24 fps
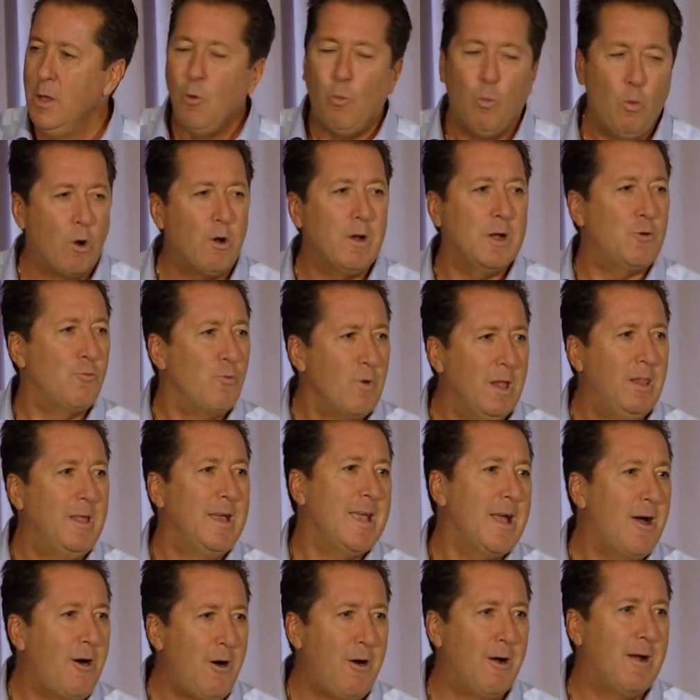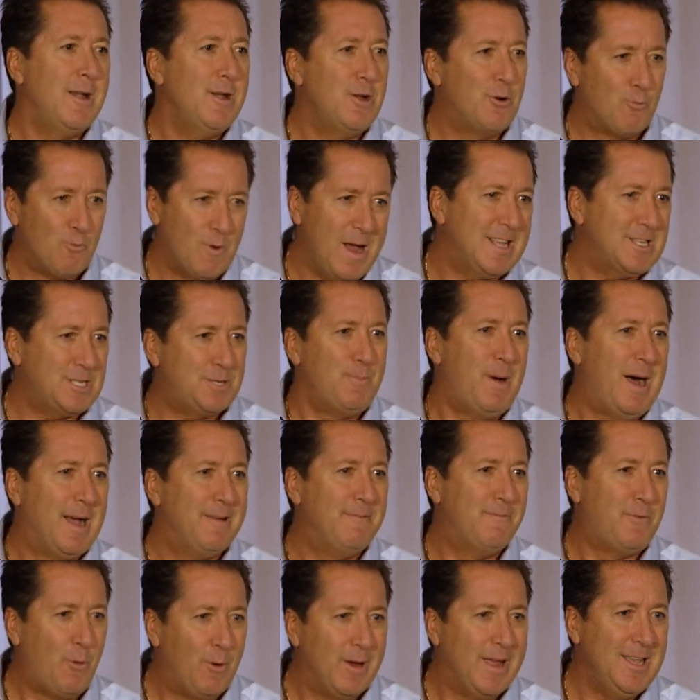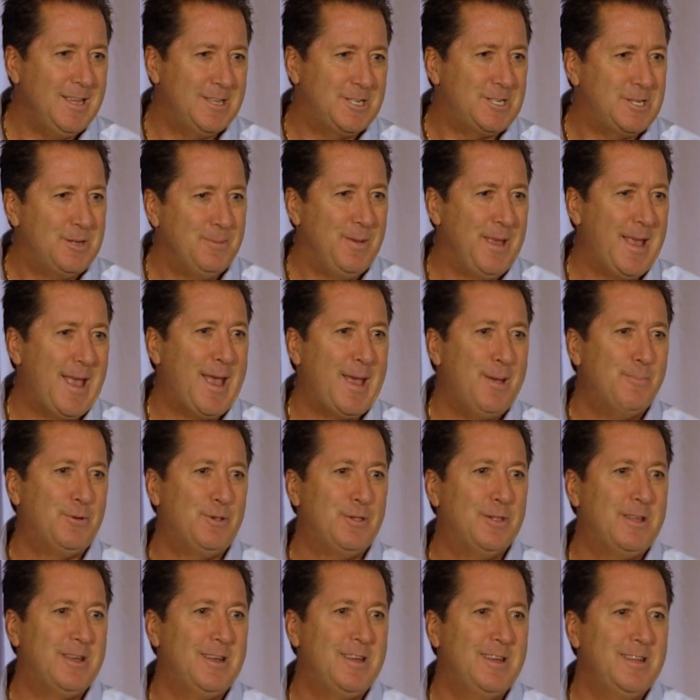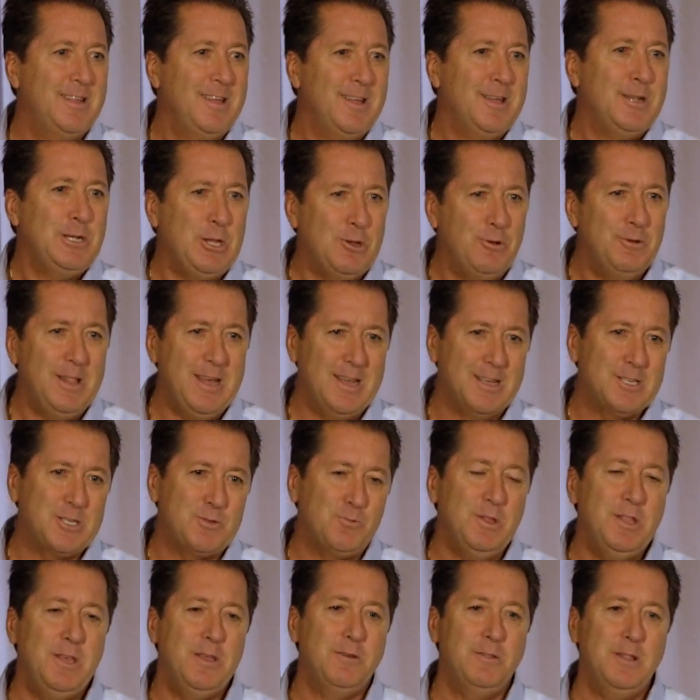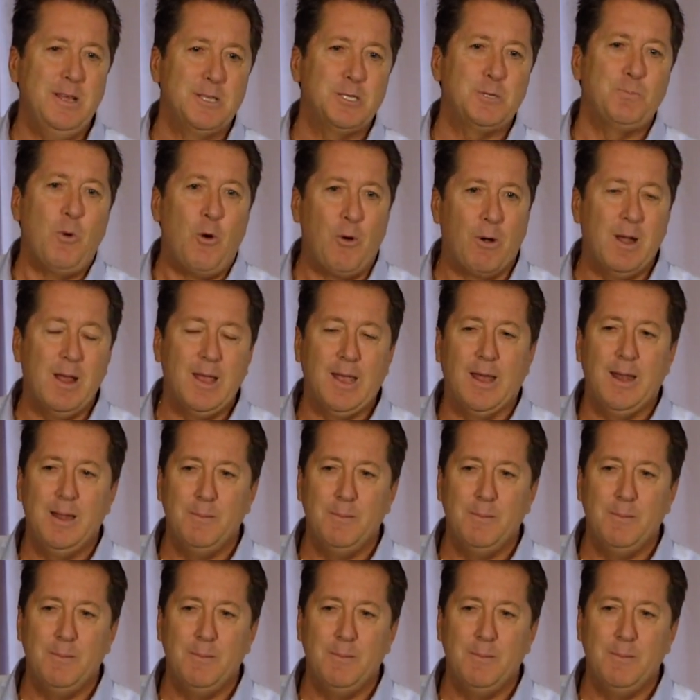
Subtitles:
worked really hard to rest my voice to be able to do this with you this morning,